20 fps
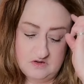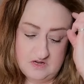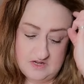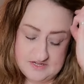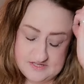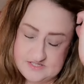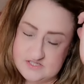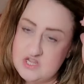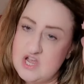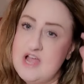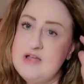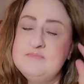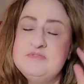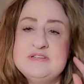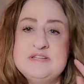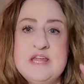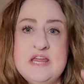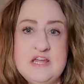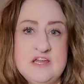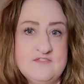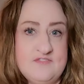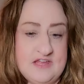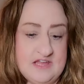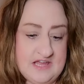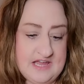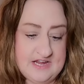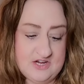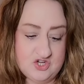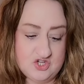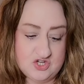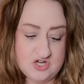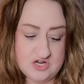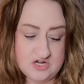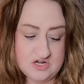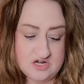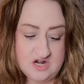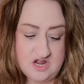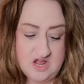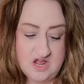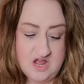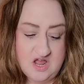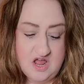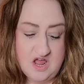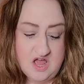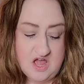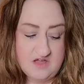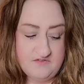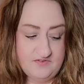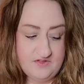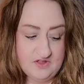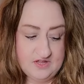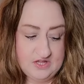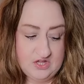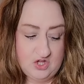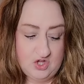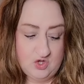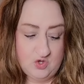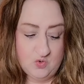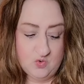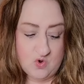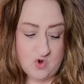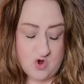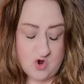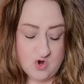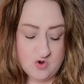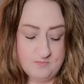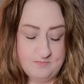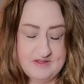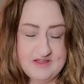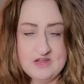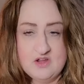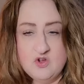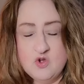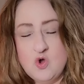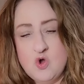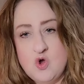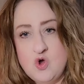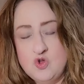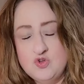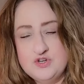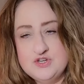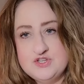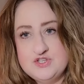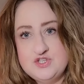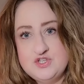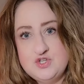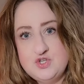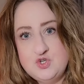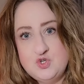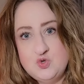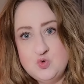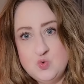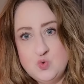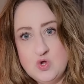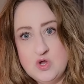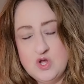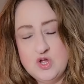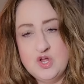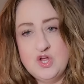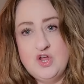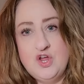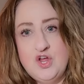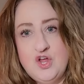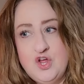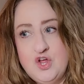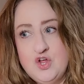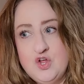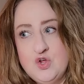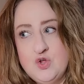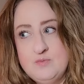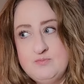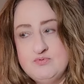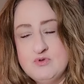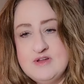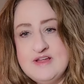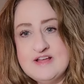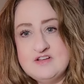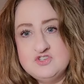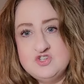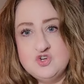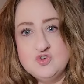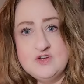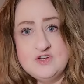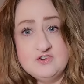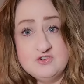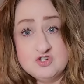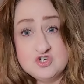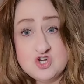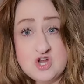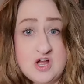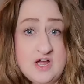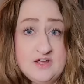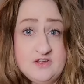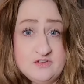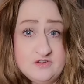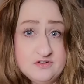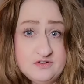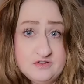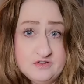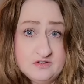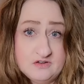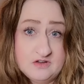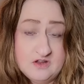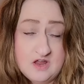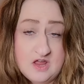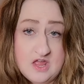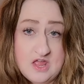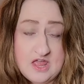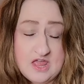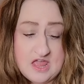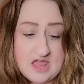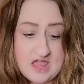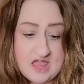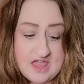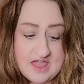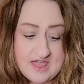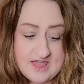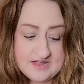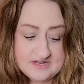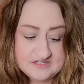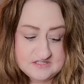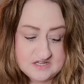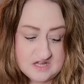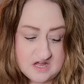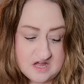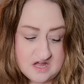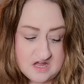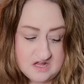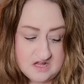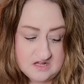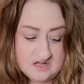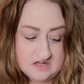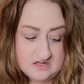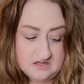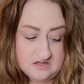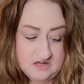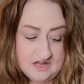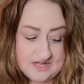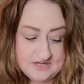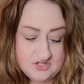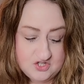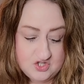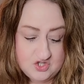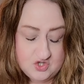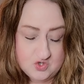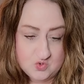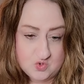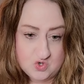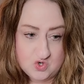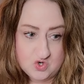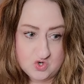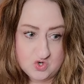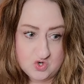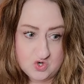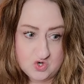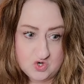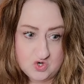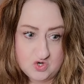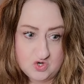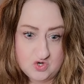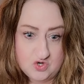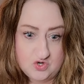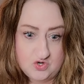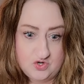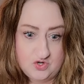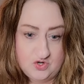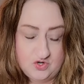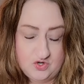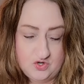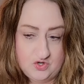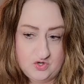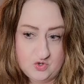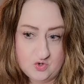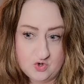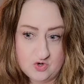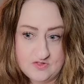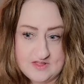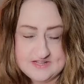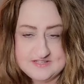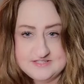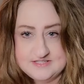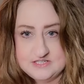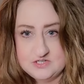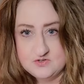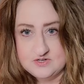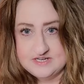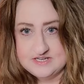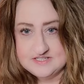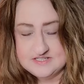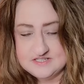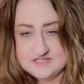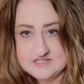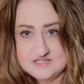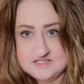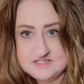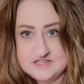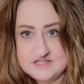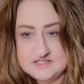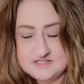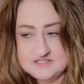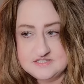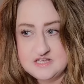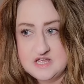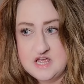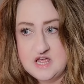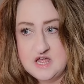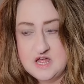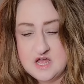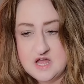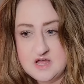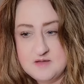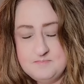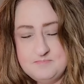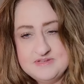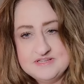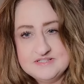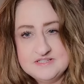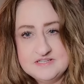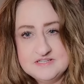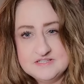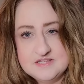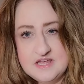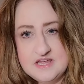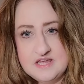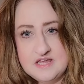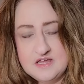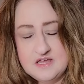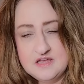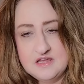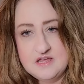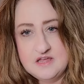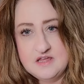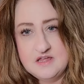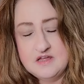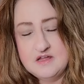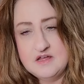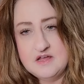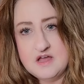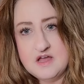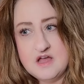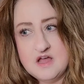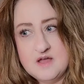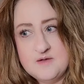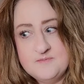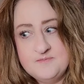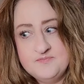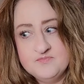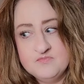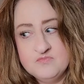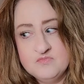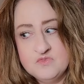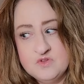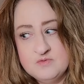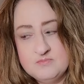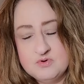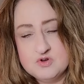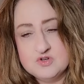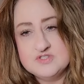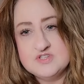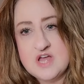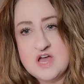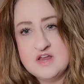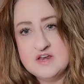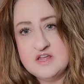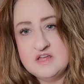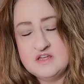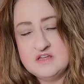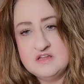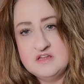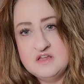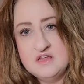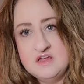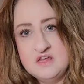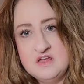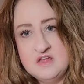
it's time to take a vacation. I feel like you are being called to bring out your inner child and let your that seriousness, this business-like persona,